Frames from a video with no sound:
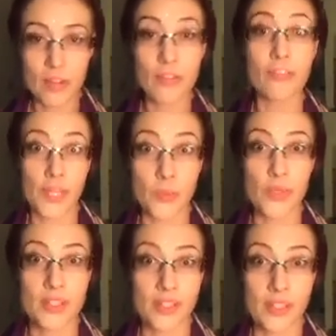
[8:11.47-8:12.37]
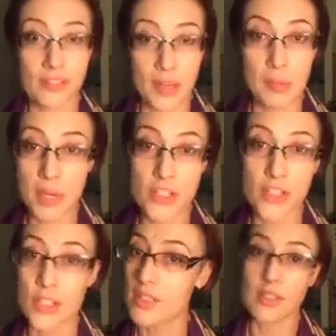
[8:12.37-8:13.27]
frequency of
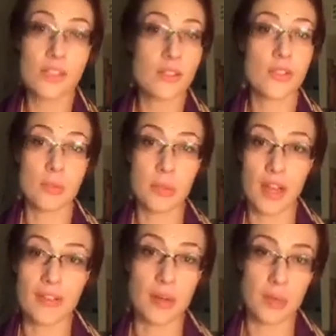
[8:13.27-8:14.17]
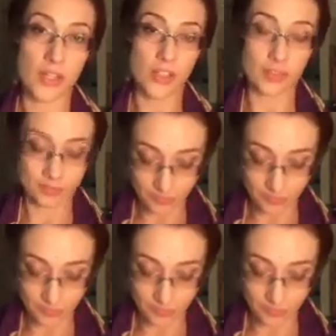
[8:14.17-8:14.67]
vibration is like super high vibration.